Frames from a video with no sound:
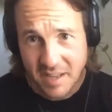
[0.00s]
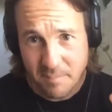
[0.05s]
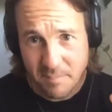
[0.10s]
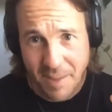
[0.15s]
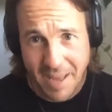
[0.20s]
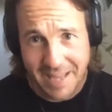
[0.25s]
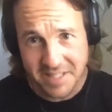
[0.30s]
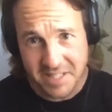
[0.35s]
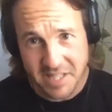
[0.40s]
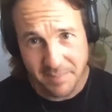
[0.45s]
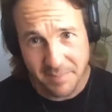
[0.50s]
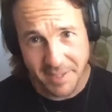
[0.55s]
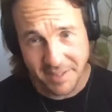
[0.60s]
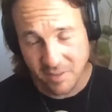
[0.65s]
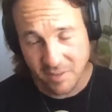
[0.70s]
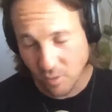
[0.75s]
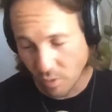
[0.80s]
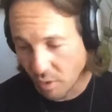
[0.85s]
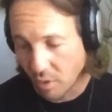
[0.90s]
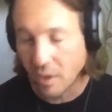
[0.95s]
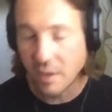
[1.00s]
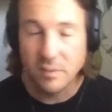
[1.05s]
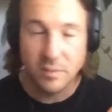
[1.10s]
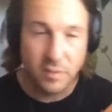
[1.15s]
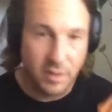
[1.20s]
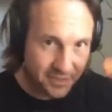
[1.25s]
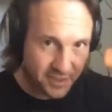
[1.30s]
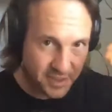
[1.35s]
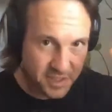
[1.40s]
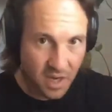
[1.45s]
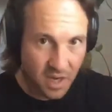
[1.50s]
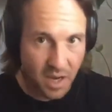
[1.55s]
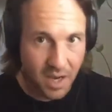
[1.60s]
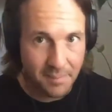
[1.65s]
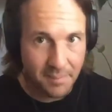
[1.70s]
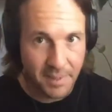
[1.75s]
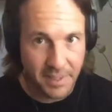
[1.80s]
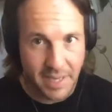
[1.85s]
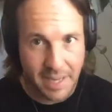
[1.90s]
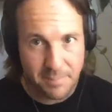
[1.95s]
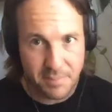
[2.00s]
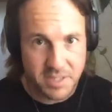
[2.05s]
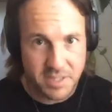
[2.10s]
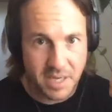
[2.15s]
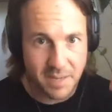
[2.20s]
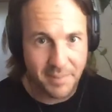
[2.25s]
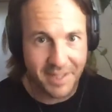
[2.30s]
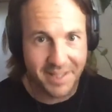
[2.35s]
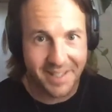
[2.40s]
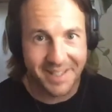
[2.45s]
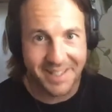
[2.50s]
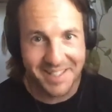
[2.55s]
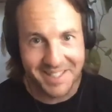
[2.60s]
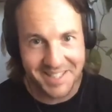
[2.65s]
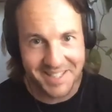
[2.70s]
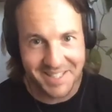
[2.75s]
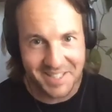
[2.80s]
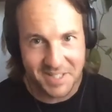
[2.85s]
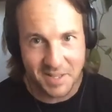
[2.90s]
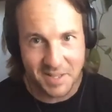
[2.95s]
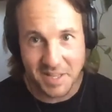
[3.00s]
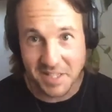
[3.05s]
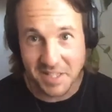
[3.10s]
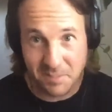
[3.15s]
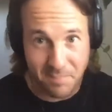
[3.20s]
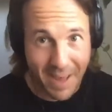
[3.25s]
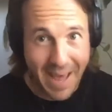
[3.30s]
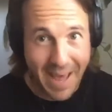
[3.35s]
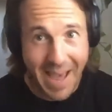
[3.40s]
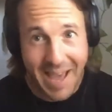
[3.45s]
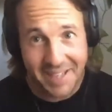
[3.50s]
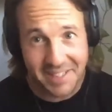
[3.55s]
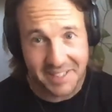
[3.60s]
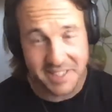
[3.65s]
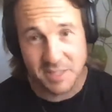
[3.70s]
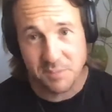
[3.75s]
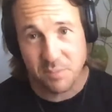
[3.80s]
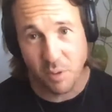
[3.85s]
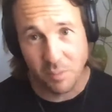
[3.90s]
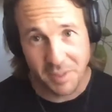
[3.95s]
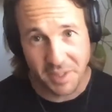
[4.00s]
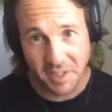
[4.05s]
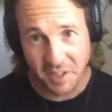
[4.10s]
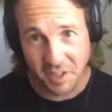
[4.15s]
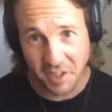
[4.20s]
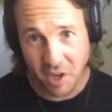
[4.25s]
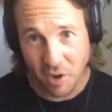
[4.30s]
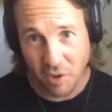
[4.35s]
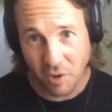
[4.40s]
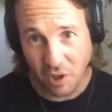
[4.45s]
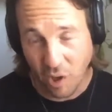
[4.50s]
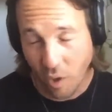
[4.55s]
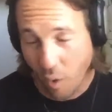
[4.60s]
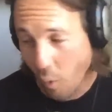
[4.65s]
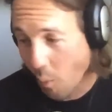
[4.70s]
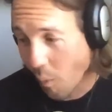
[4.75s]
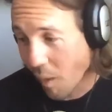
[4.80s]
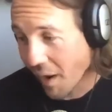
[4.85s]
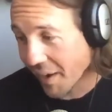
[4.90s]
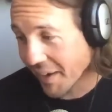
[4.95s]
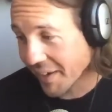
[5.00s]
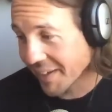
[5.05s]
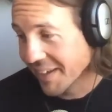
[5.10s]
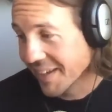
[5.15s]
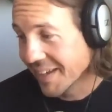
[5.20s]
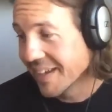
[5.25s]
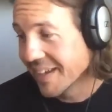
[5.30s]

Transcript: pandemic or at the time an epidemic is is bad and it's probably going to go a long way